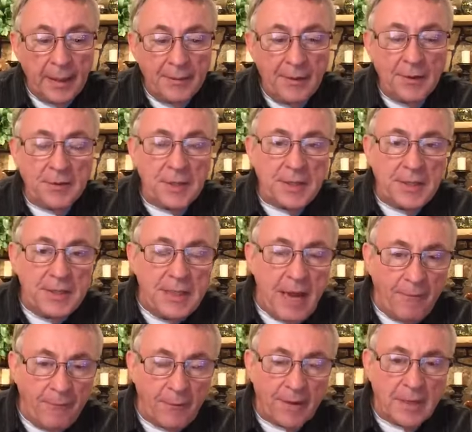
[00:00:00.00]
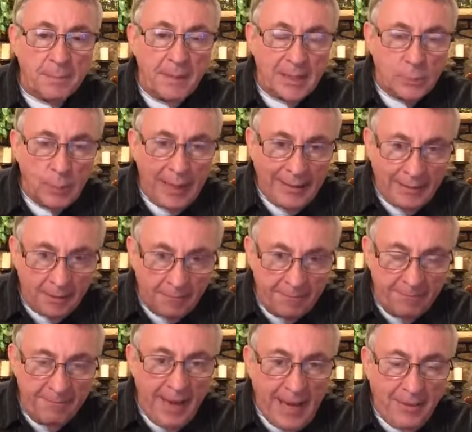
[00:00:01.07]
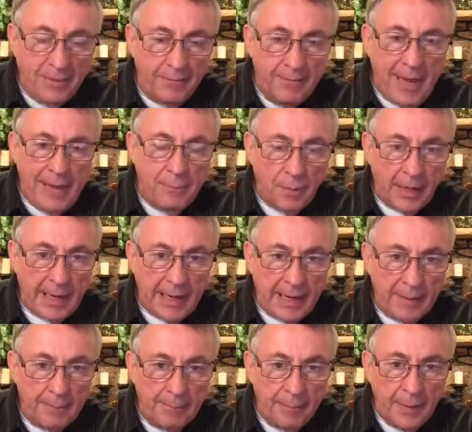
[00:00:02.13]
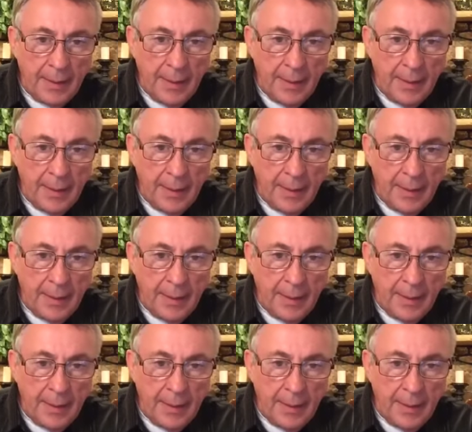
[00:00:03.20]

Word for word: There's a difference between the faith of Abraham